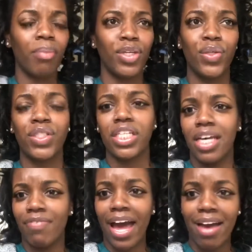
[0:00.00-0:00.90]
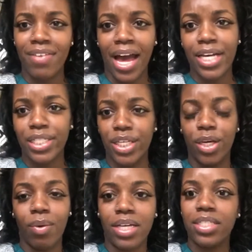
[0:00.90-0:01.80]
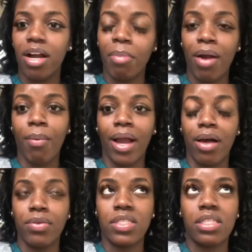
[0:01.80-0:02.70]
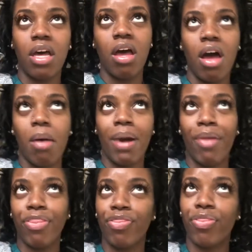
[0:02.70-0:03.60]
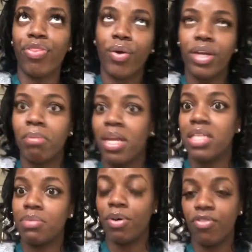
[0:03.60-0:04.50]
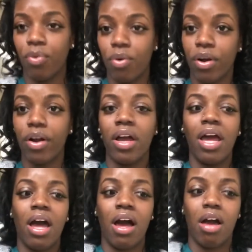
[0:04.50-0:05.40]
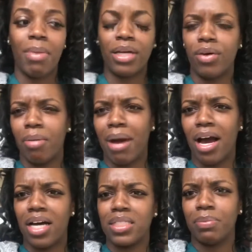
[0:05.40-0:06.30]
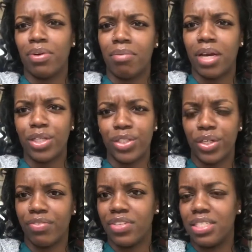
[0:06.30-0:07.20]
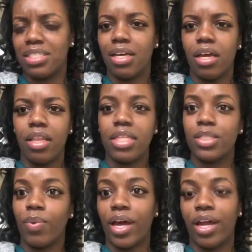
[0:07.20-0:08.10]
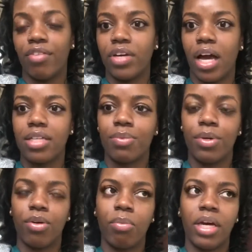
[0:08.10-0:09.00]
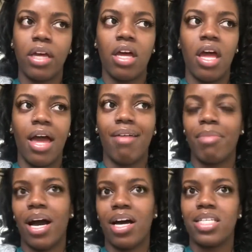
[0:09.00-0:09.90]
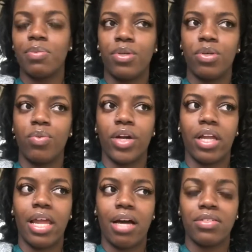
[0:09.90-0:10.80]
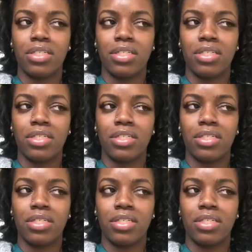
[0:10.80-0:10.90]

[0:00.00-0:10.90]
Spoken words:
Usually if I have an ICU, I start my rounds about 30 minutes before. I know at my hospital, I'm not sure if it's this way at every hospital, but at my hospital, we're allowed